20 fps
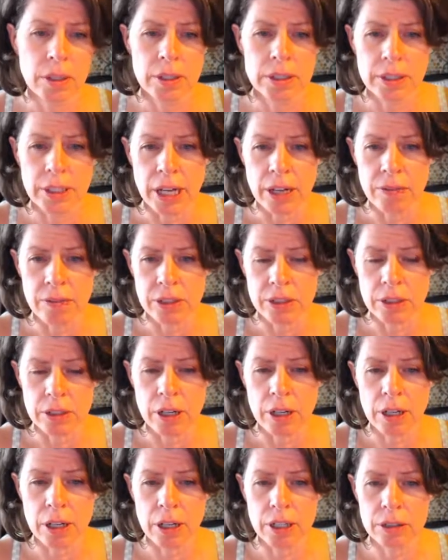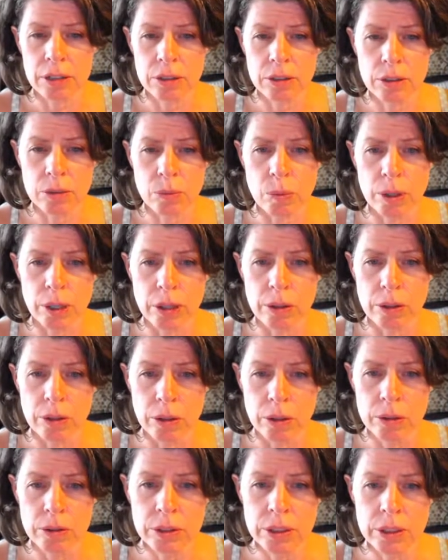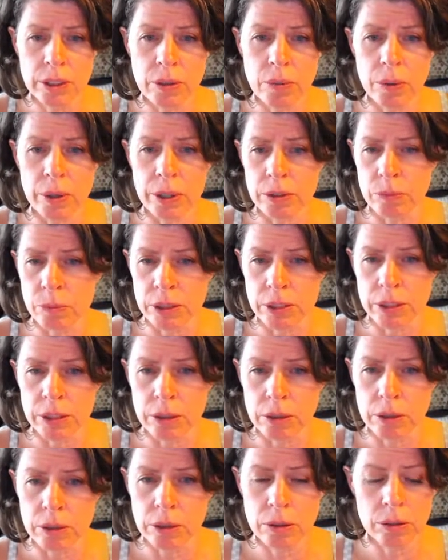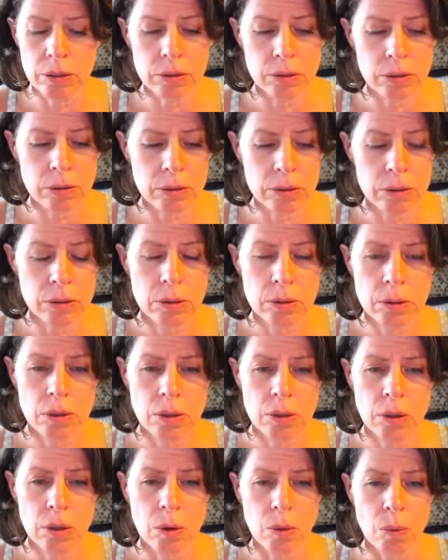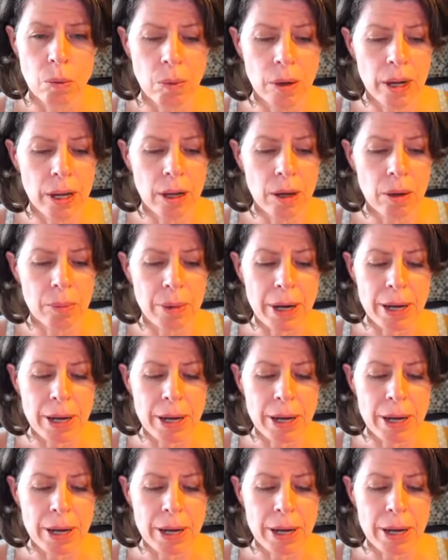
Salvage loss, what are you losing? What did you lose? Well, by